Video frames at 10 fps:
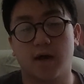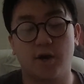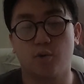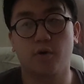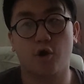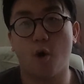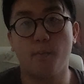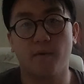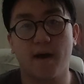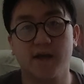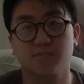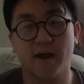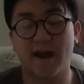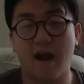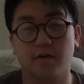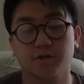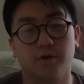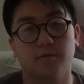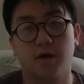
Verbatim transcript: I don't want to compromise my character.